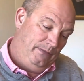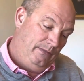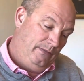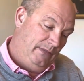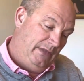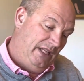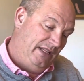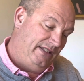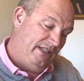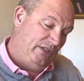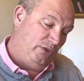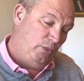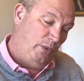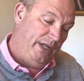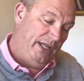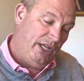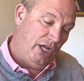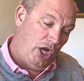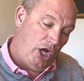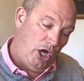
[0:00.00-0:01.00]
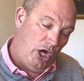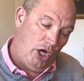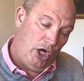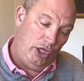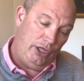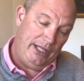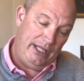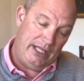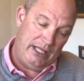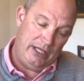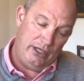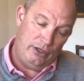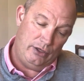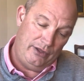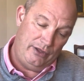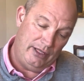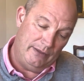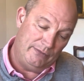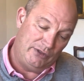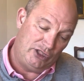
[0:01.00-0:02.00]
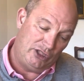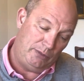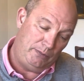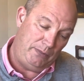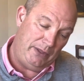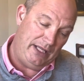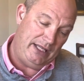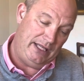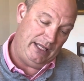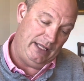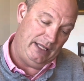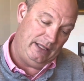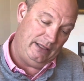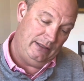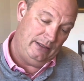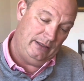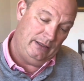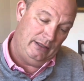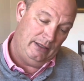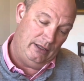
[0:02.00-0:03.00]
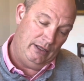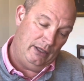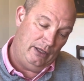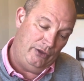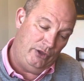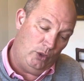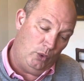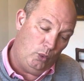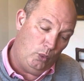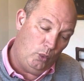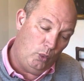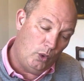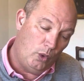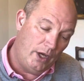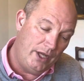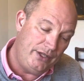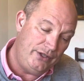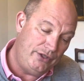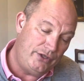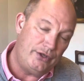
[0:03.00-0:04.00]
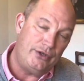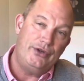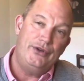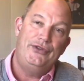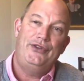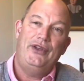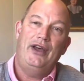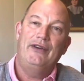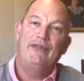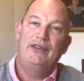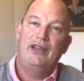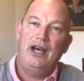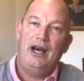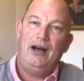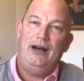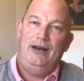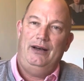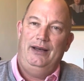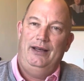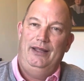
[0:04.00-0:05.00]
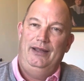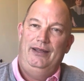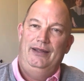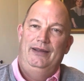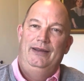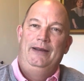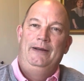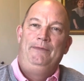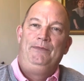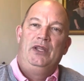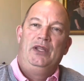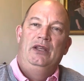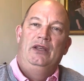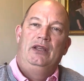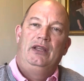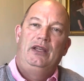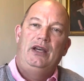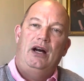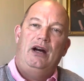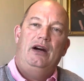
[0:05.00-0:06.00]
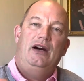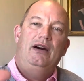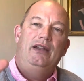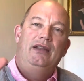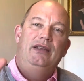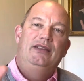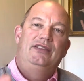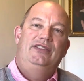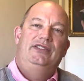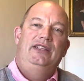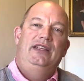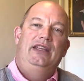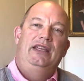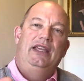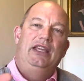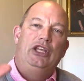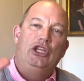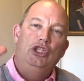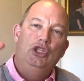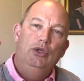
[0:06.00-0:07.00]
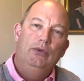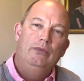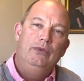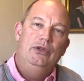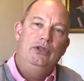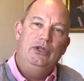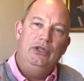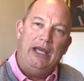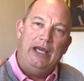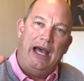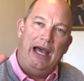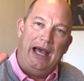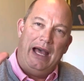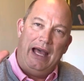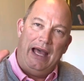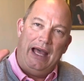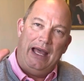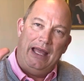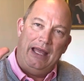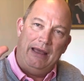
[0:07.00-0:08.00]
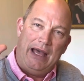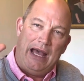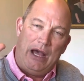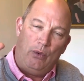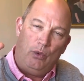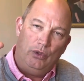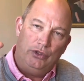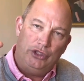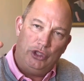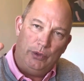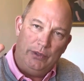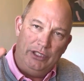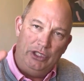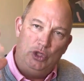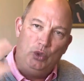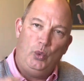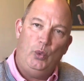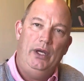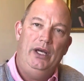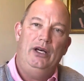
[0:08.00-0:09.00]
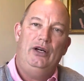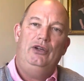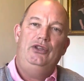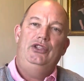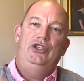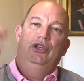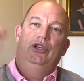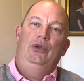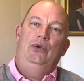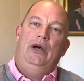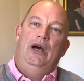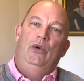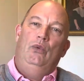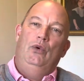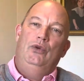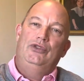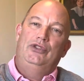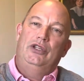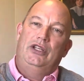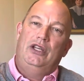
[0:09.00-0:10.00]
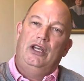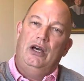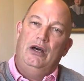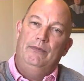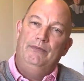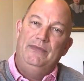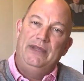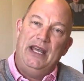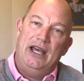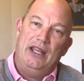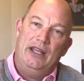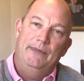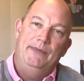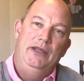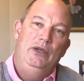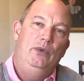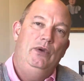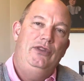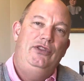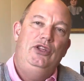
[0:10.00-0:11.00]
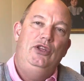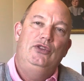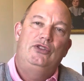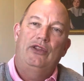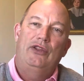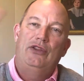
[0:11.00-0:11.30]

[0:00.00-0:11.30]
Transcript: He says, we can all hear them speaking the wonders of God. God is saying, I want to indwell you. I want to come down and be with you so